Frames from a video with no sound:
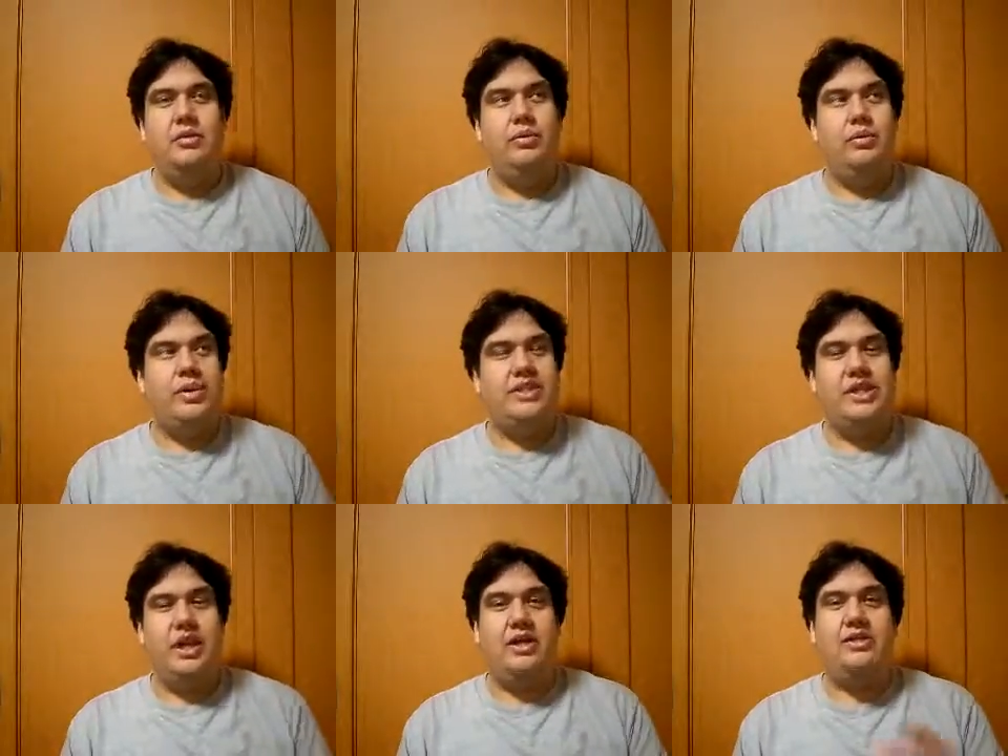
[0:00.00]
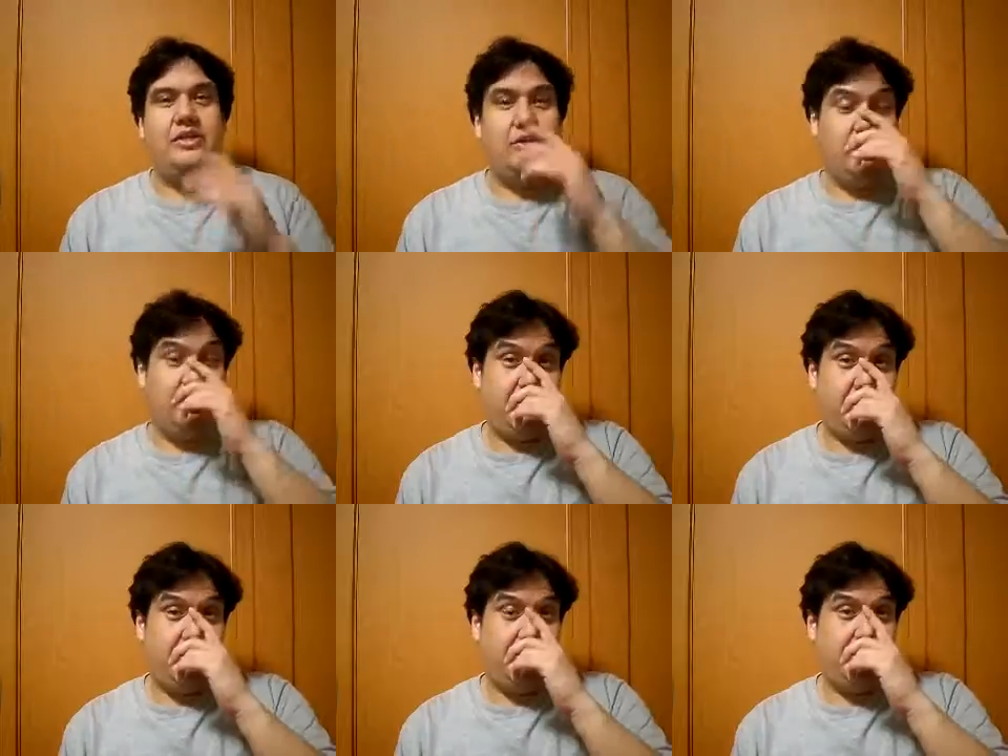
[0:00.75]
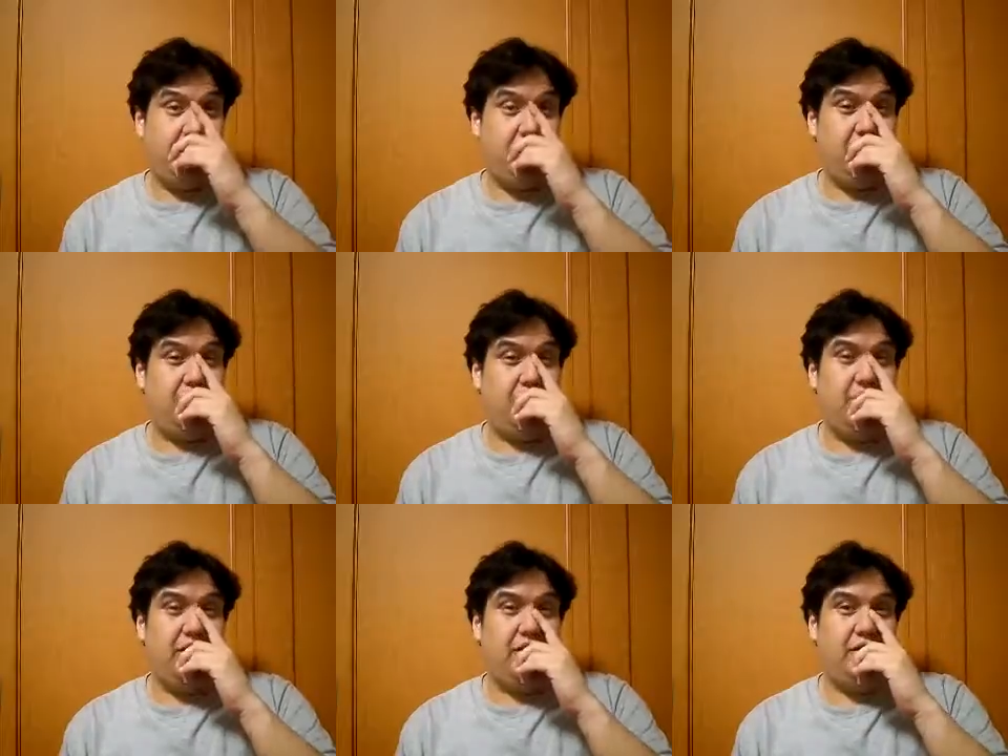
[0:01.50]
Which character do you think
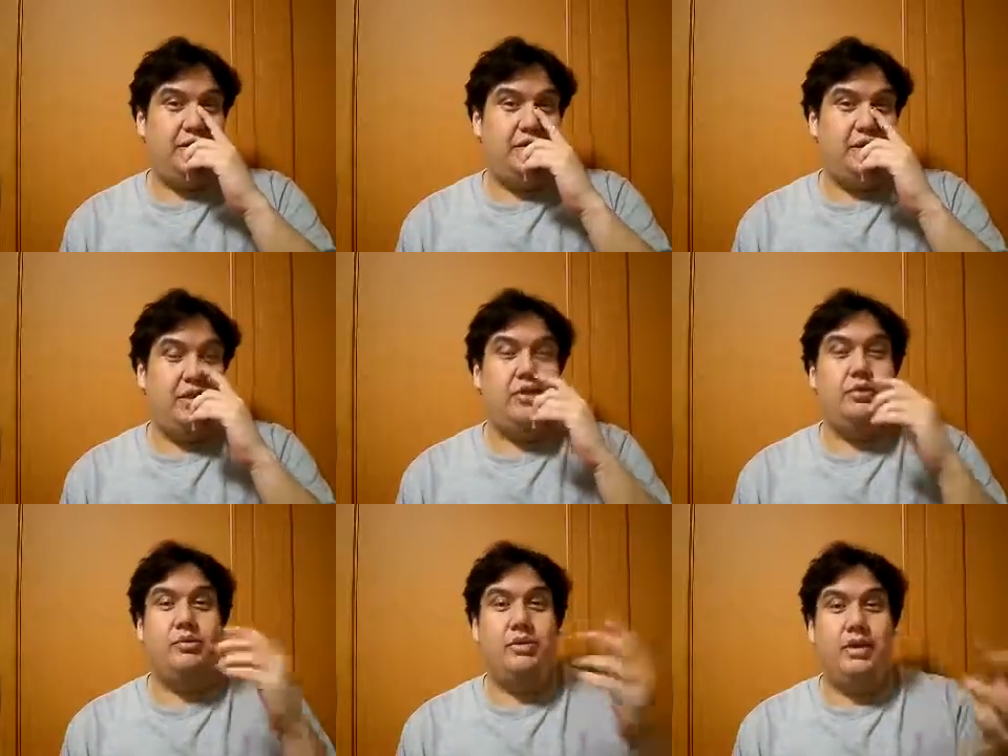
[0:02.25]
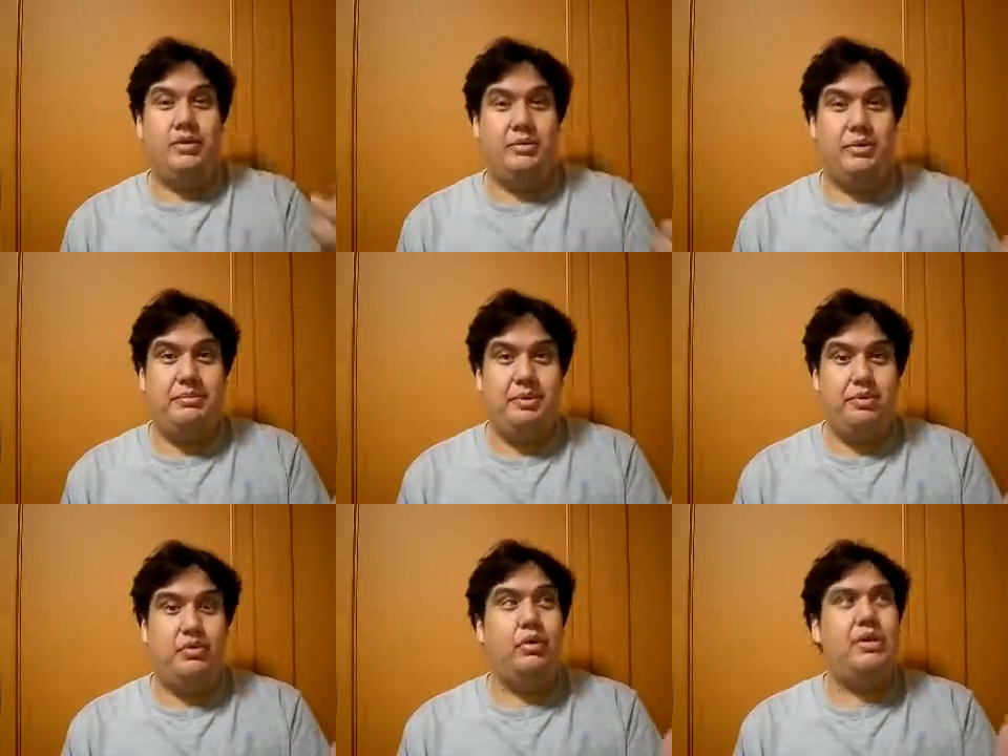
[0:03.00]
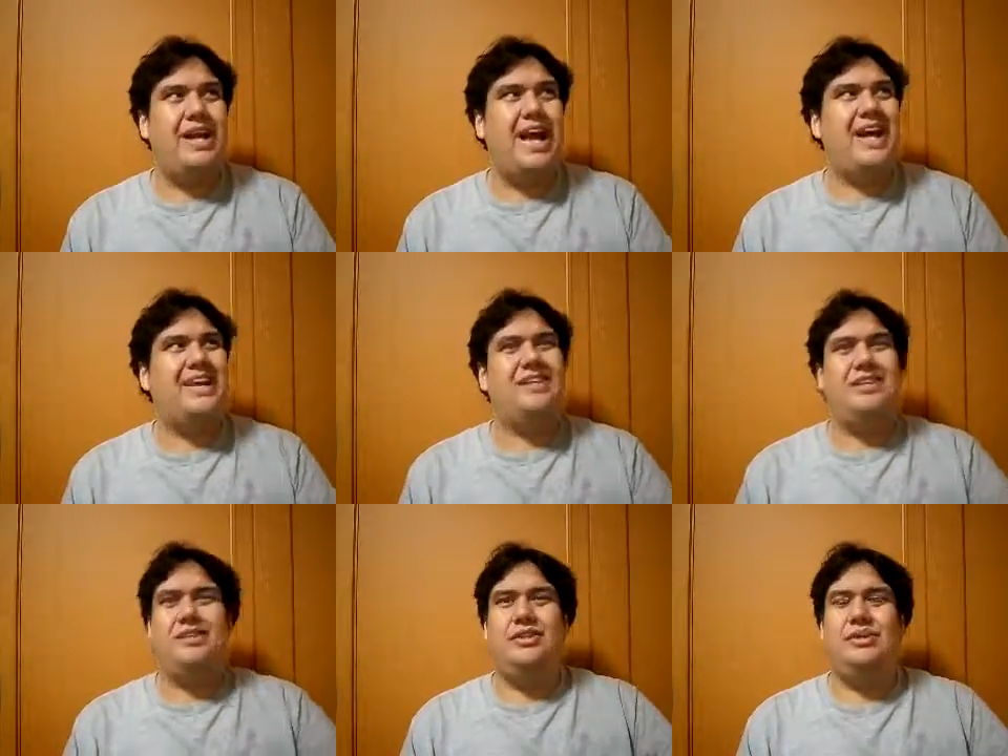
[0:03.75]
should get another reboot, or added
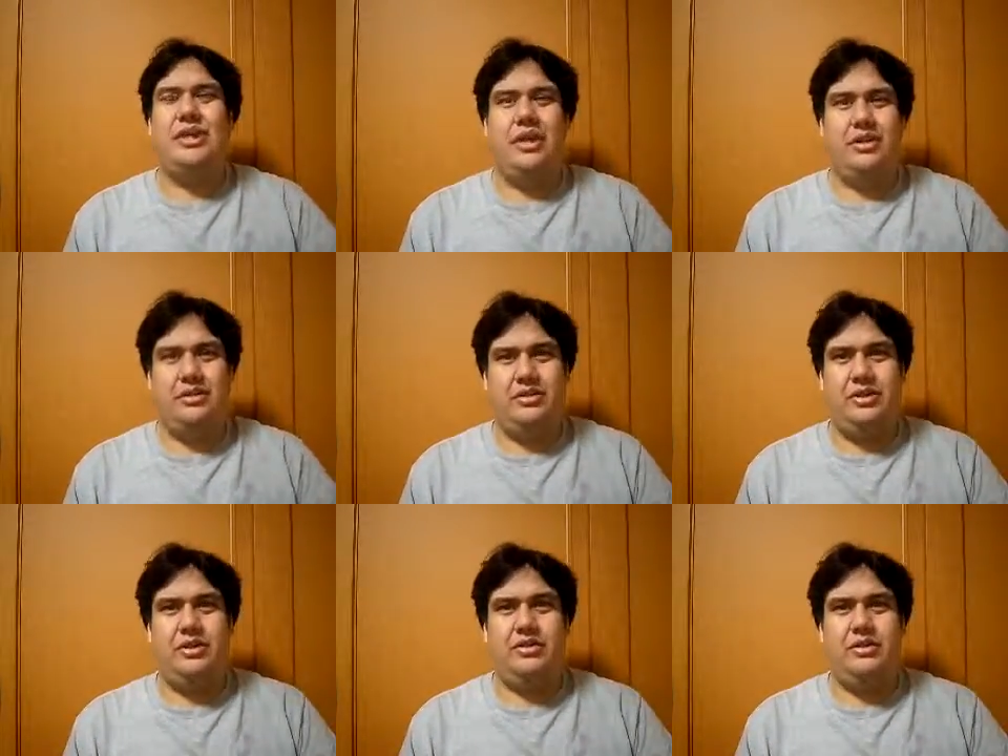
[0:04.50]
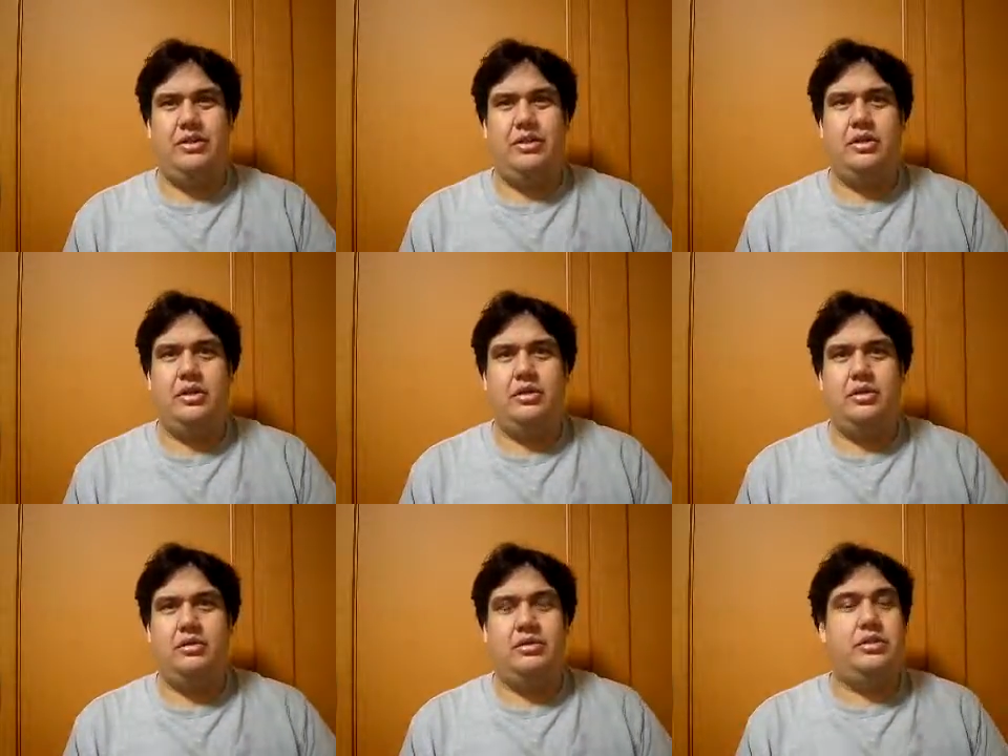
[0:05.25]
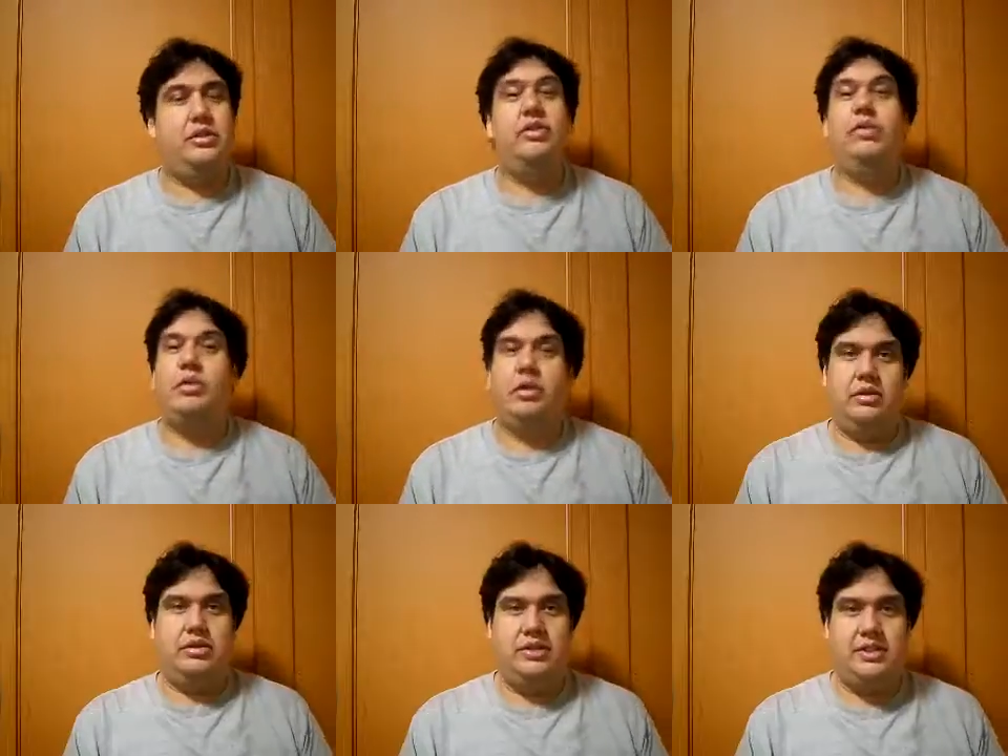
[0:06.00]
a new character into the
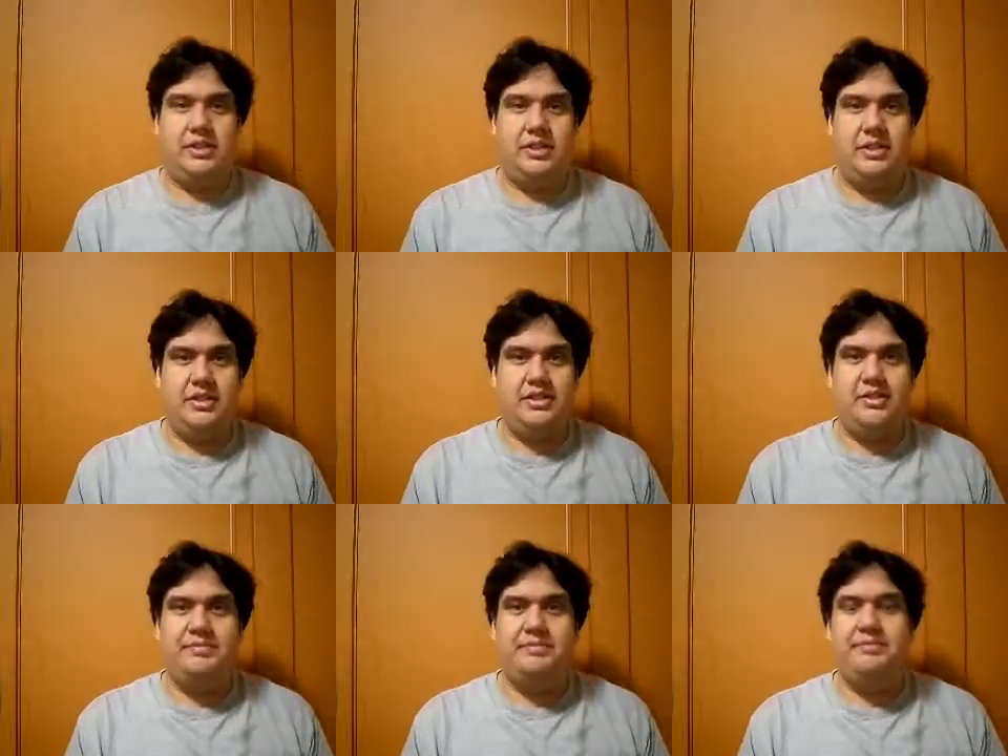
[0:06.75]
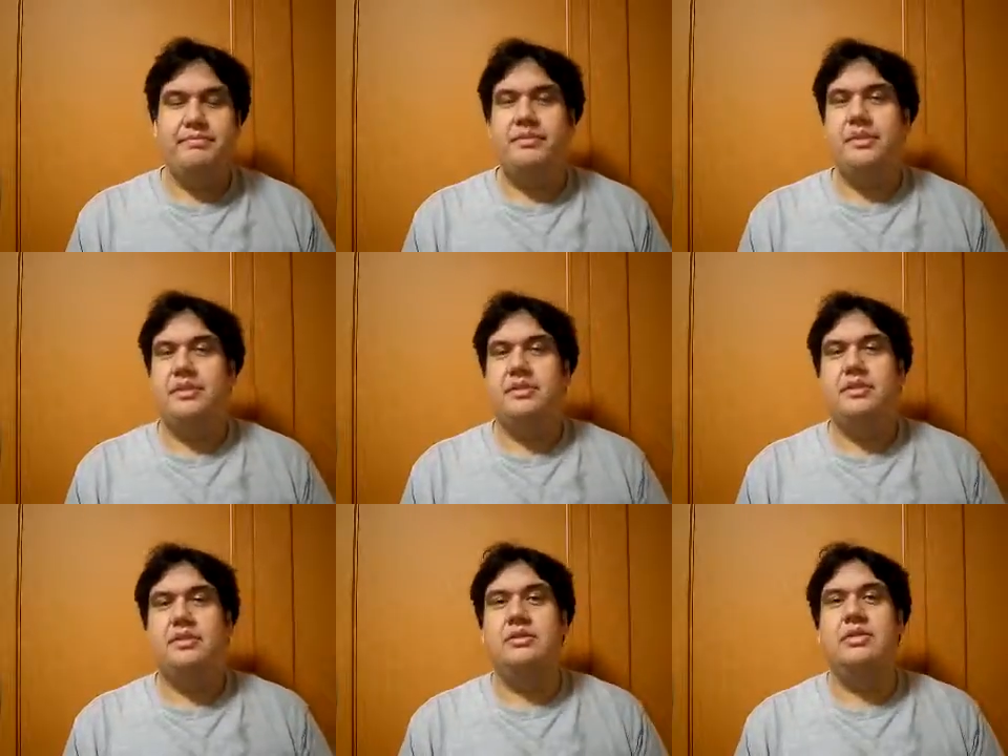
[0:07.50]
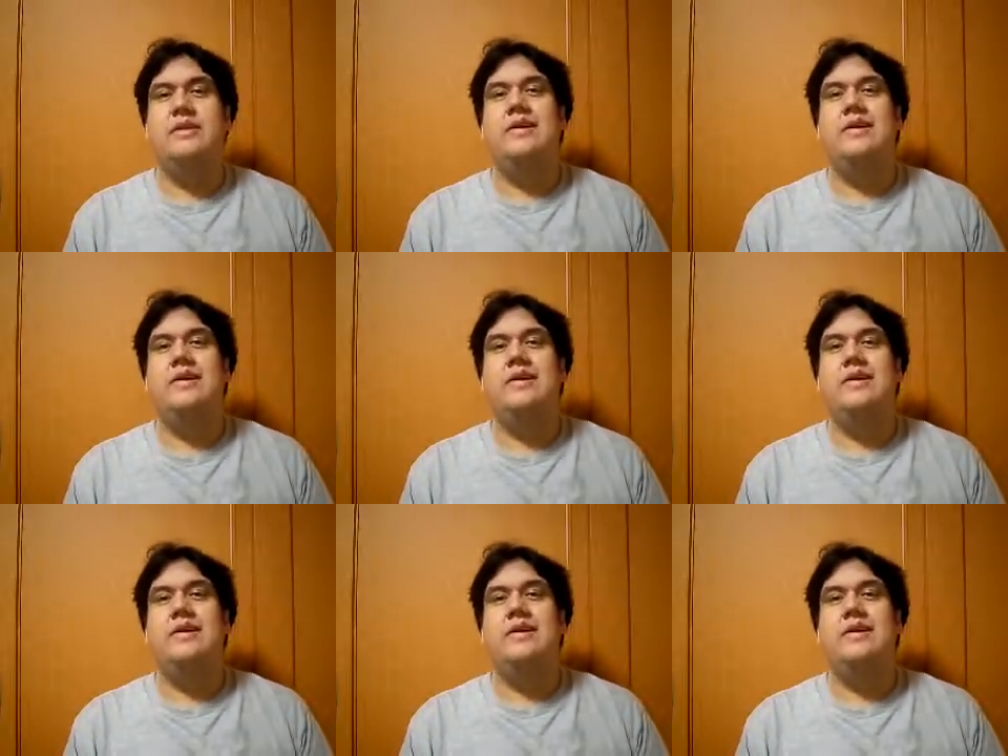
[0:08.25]
world, in a sense? So